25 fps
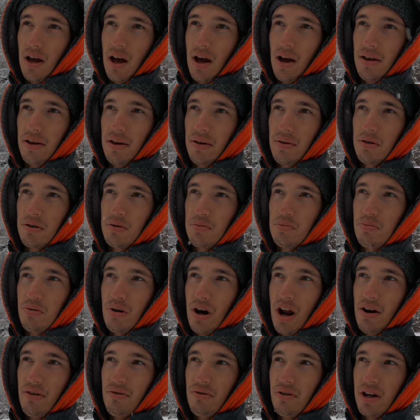think it was
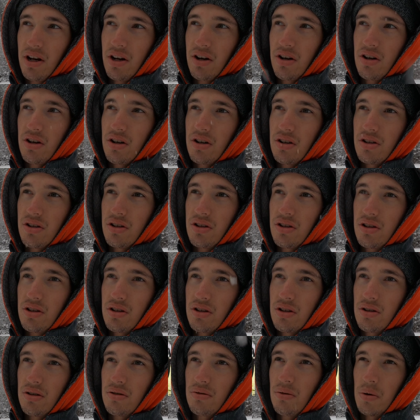Brett
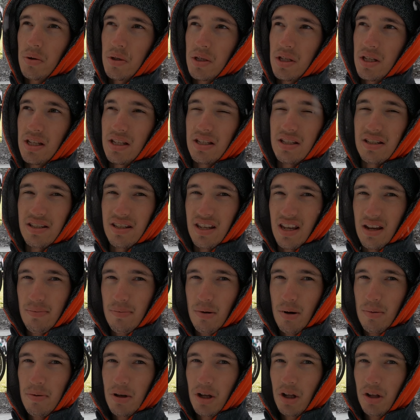Reeder's, what was it, his
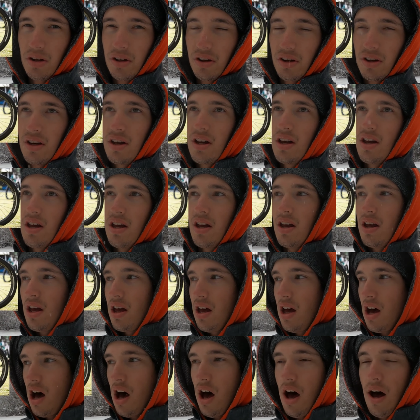Zebra build?
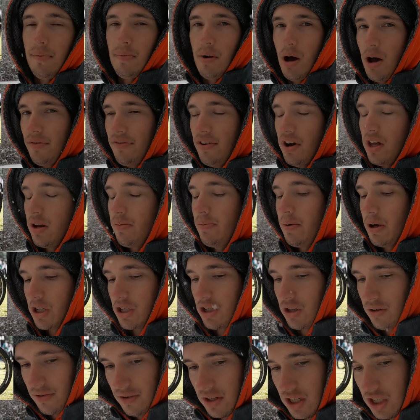I'll find a
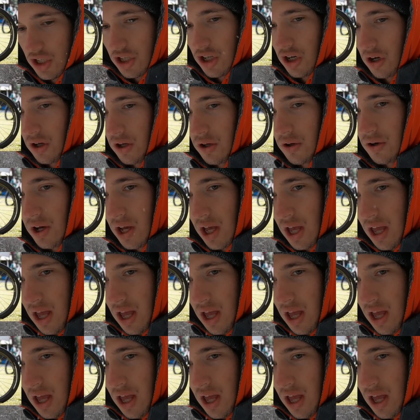picture of it and show you.